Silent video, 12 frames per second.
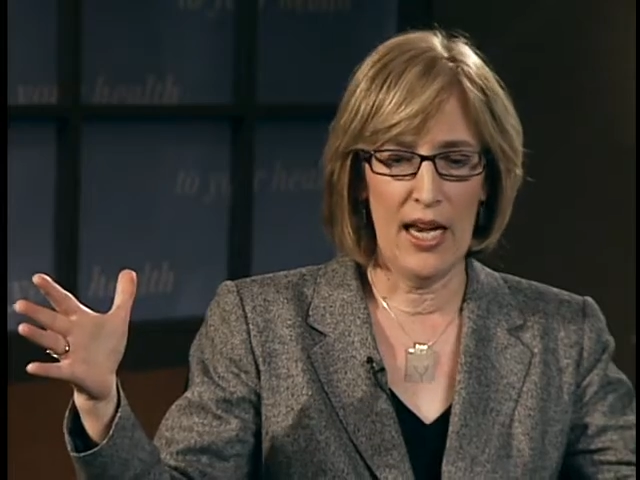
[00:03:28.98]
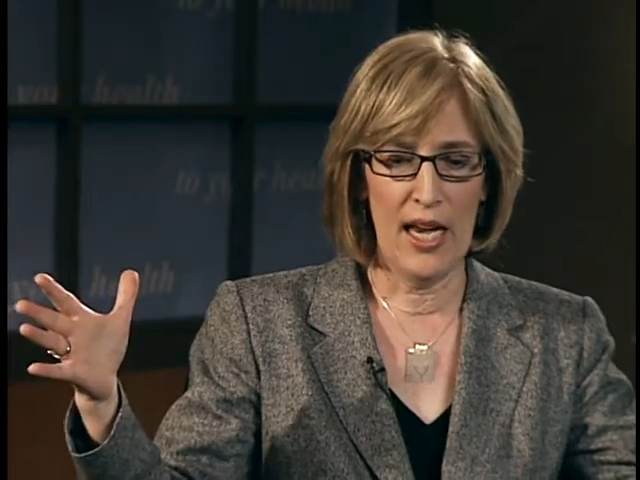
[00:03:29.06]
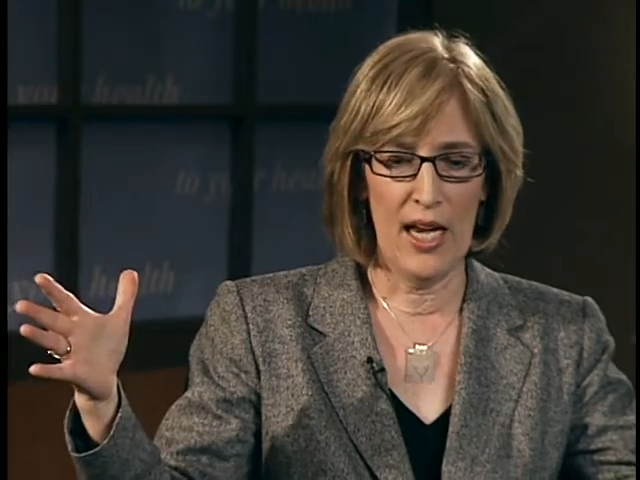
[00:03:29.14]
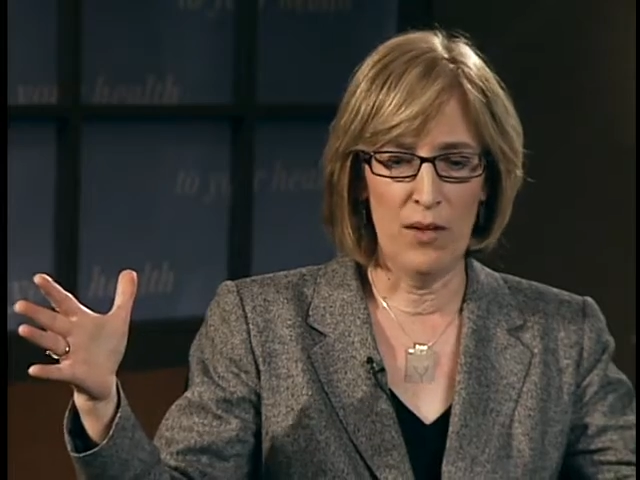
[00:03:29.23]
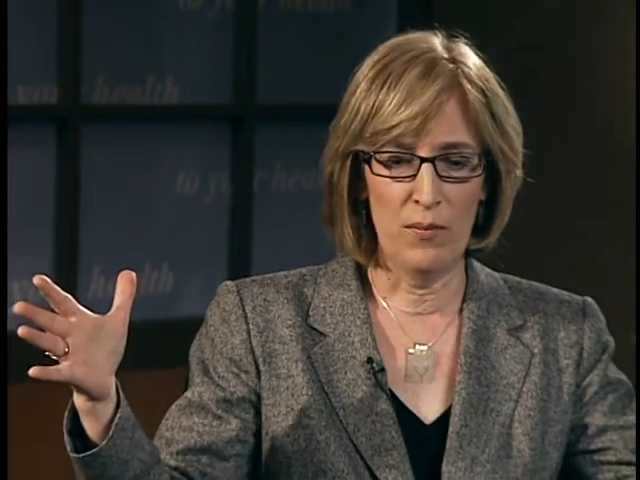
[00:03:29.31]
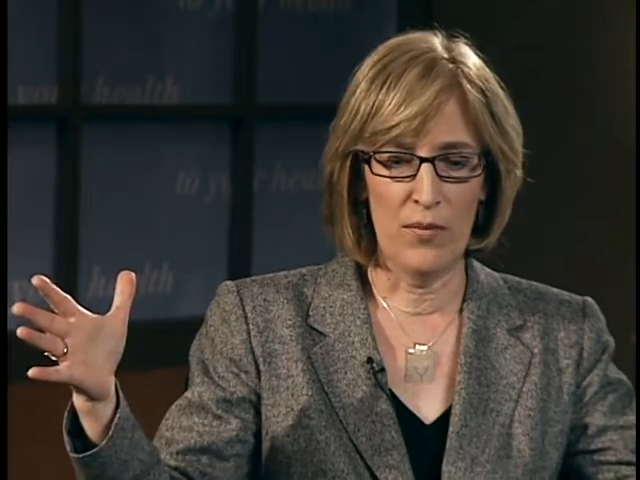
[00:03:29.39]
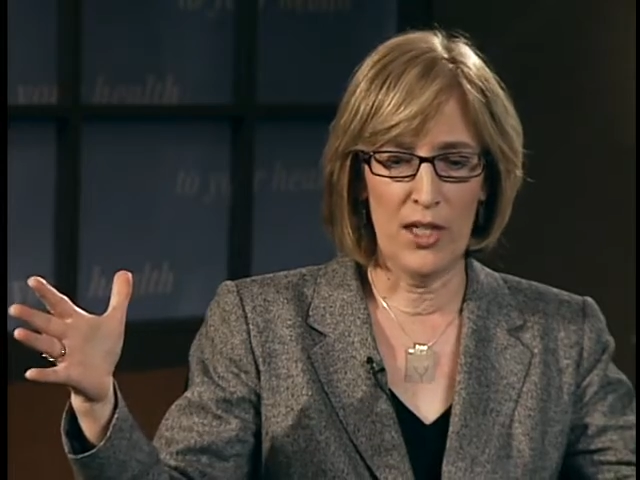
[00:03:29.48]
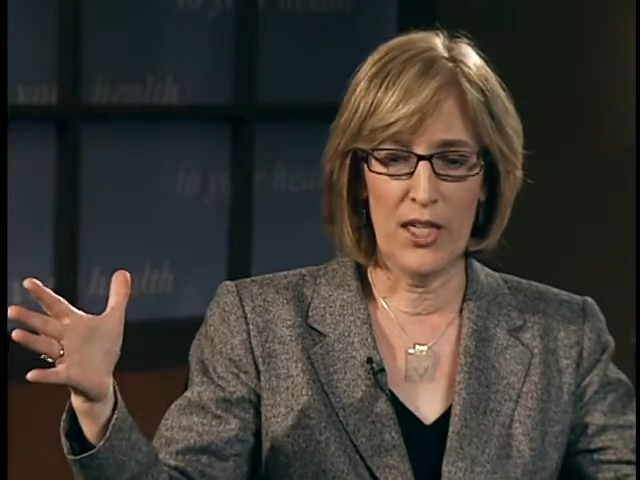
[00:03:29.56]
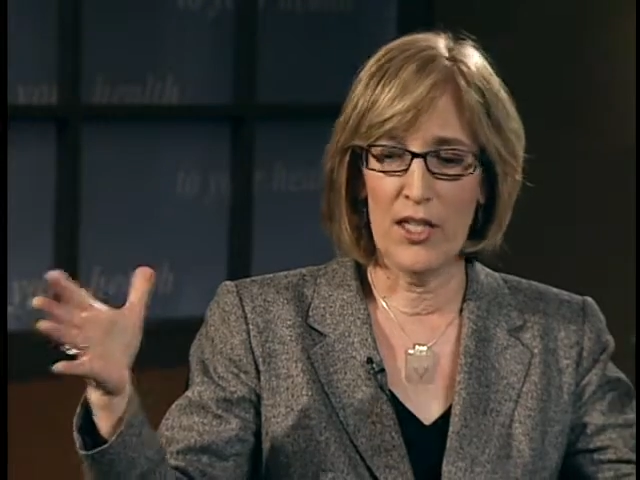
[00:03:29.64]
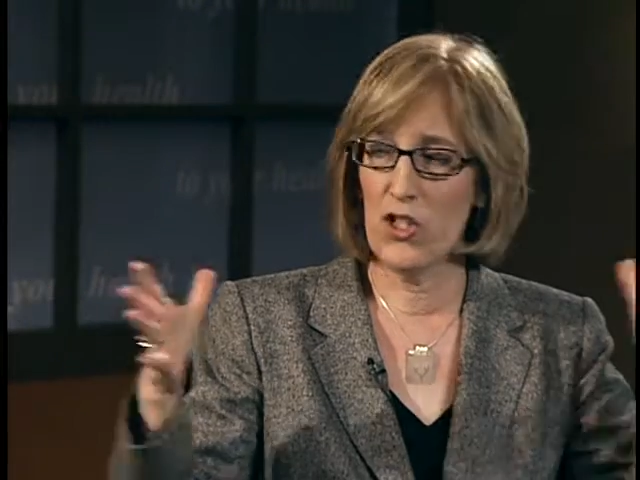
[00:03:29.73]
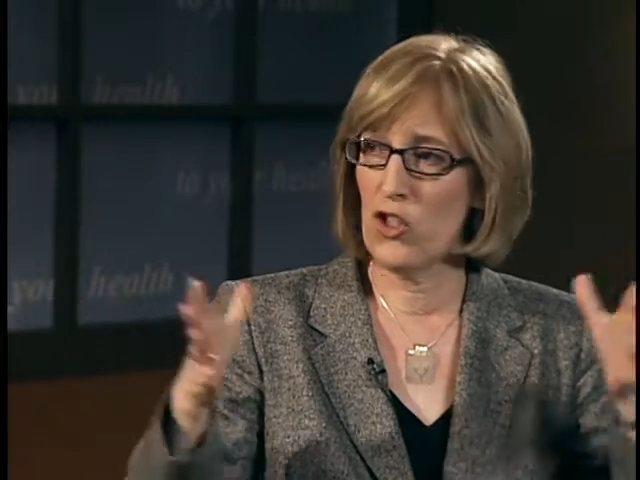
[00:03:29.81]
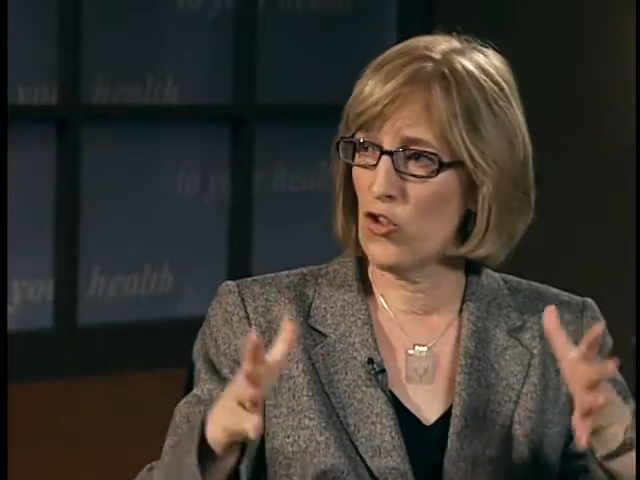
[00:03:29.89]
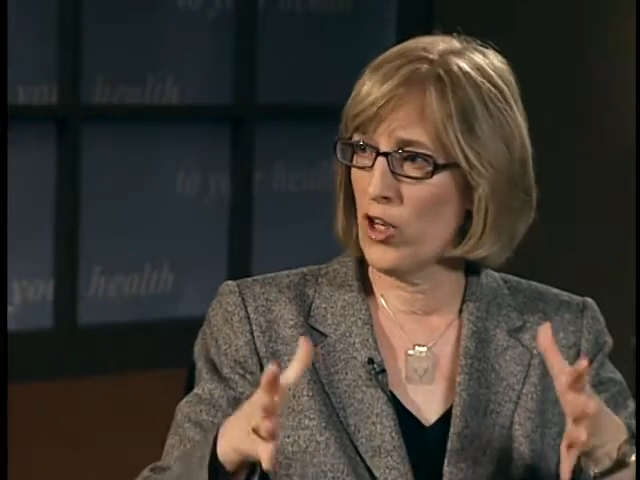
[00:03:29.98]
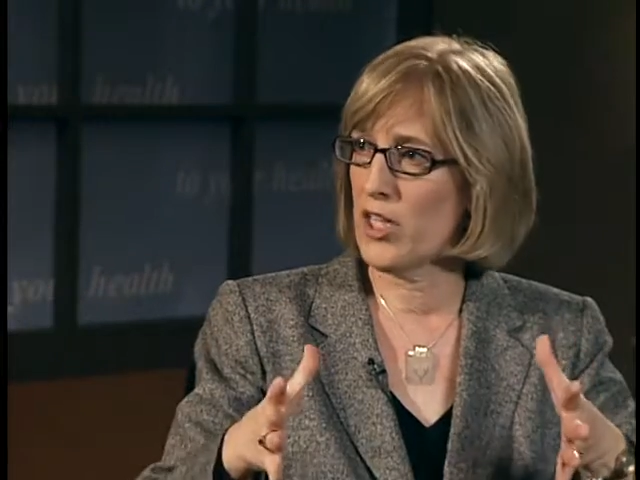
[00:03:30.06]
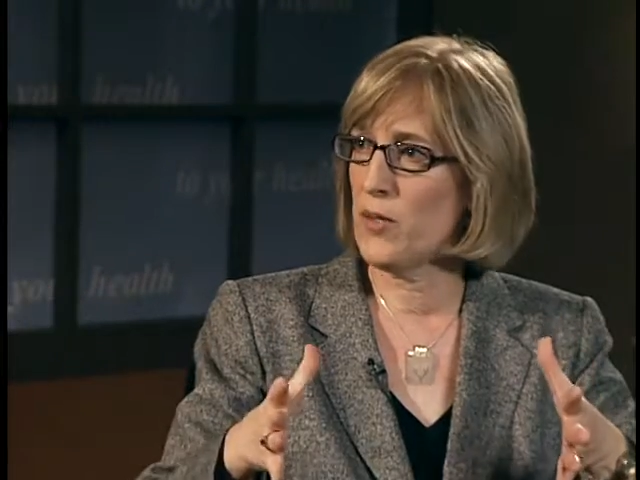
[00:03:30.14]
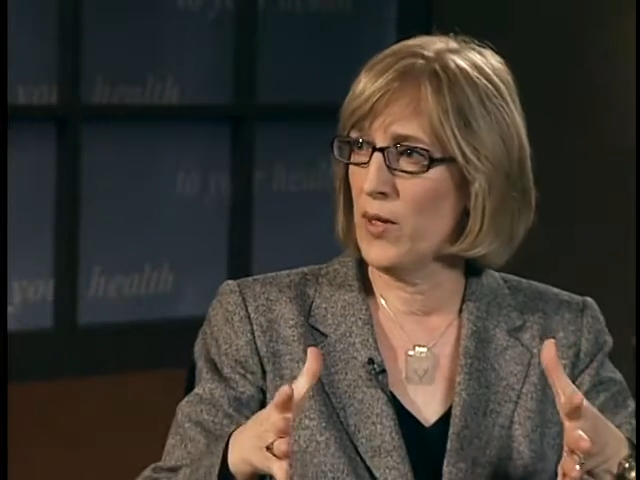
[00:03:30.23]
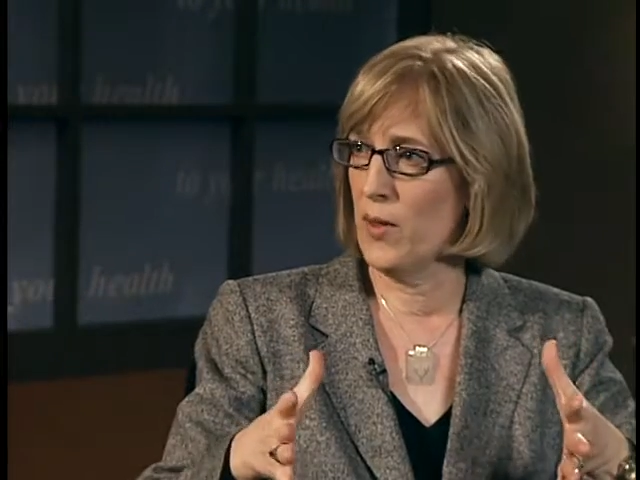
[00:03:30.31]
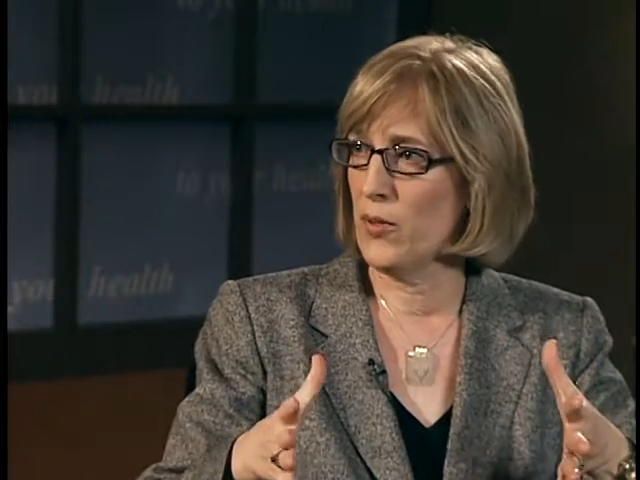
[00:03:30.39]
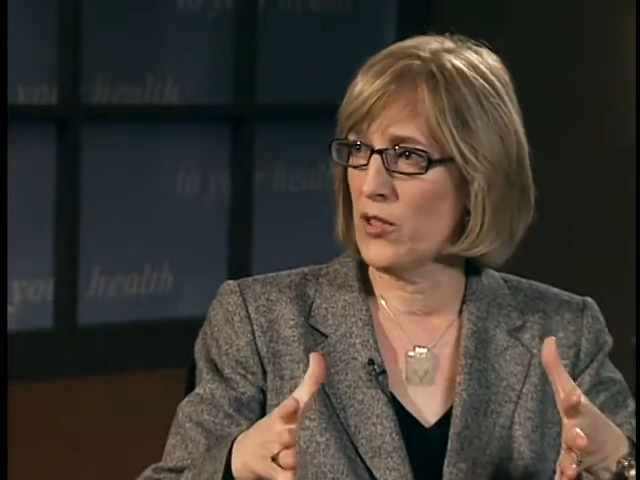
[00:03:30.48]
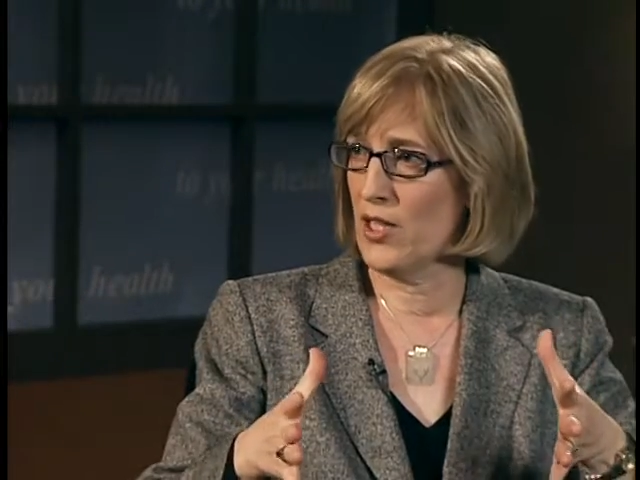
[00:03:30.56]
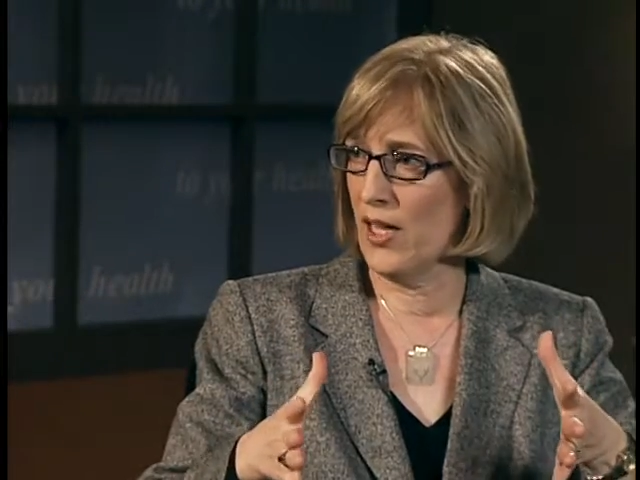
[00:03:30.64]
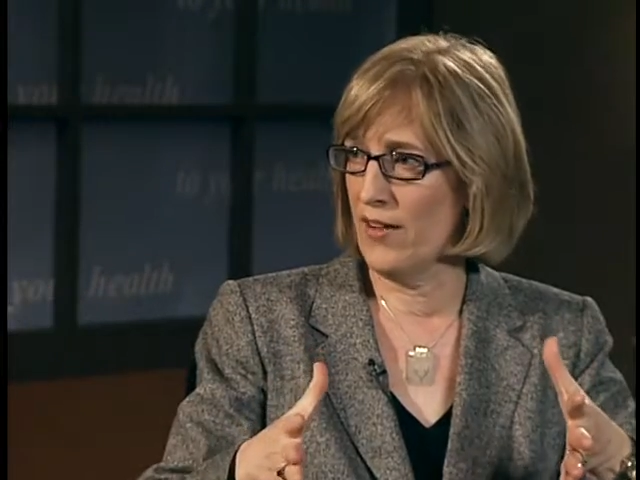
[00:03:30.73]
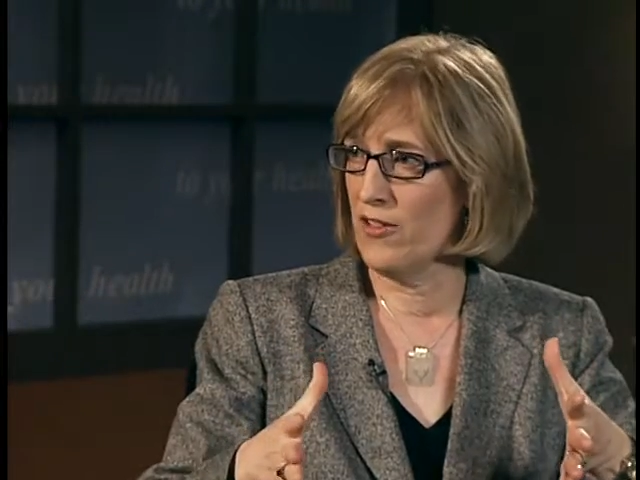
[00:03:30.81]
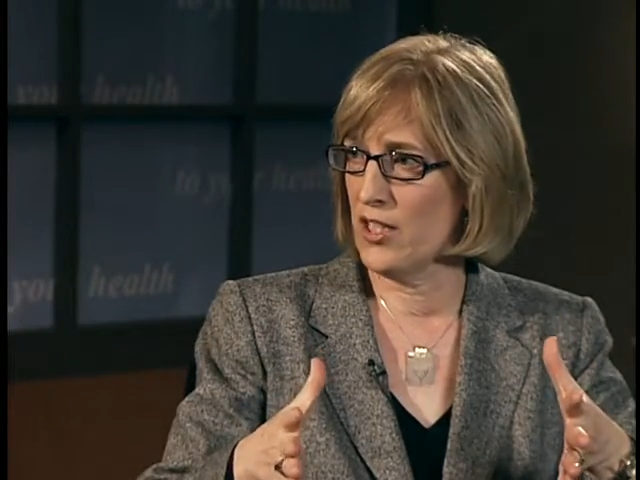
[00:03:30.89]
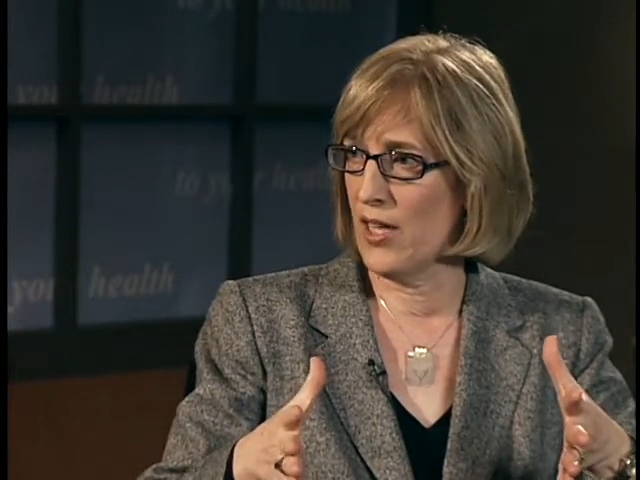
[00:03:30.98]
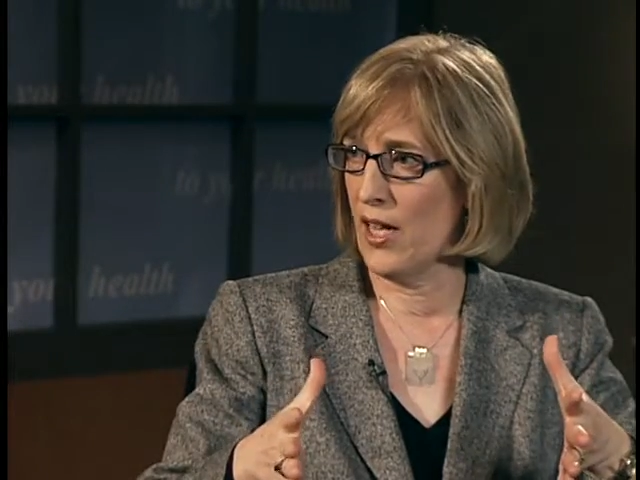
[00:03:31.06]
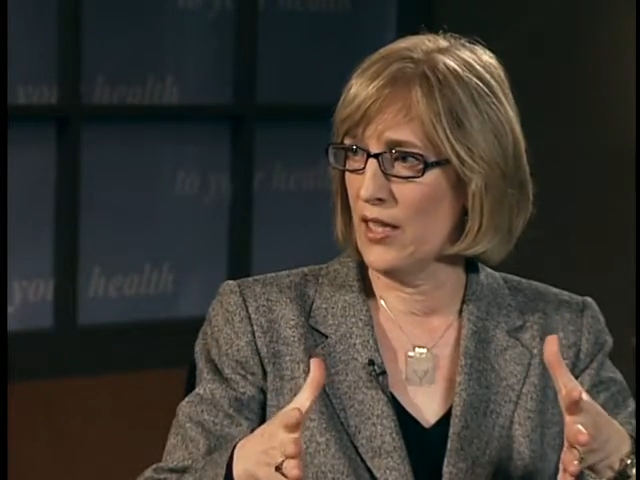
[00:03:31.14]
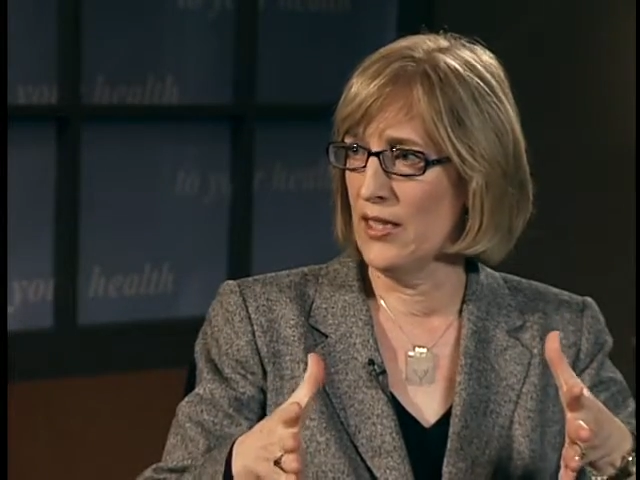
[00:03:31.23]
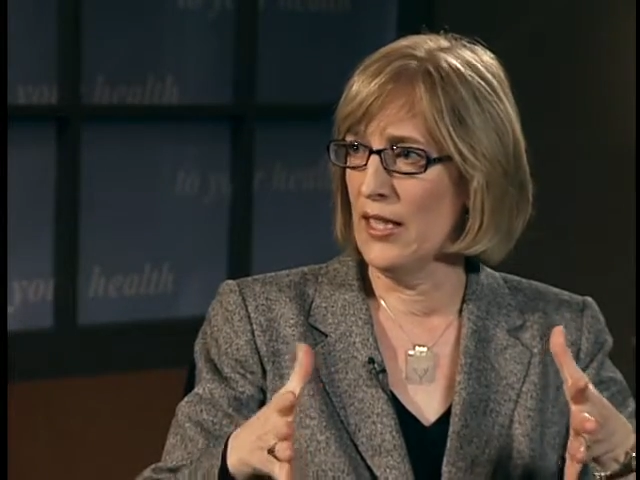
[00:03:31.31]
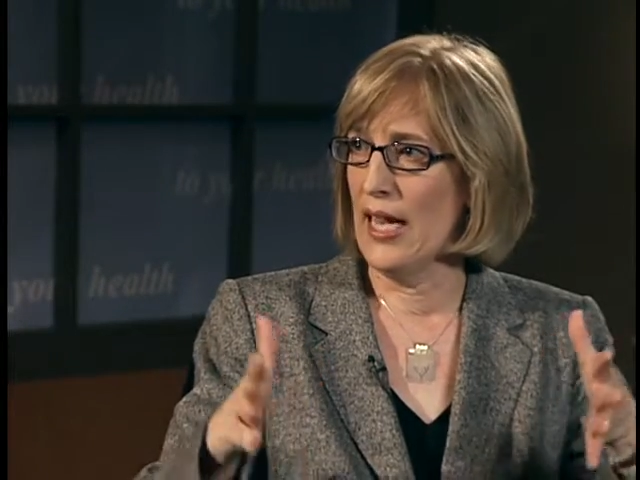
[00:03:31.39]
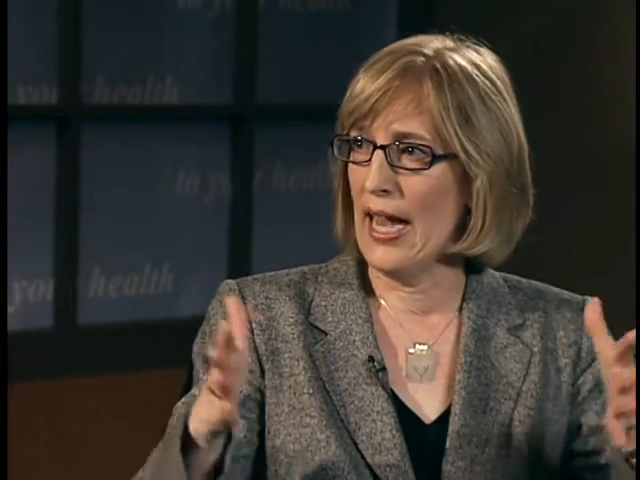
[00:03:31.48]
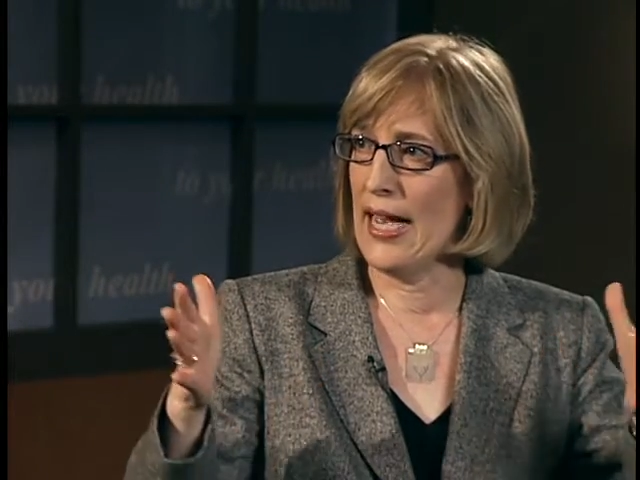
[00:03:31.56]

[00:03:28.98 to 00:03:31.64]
Um, constricts people's lifestyle.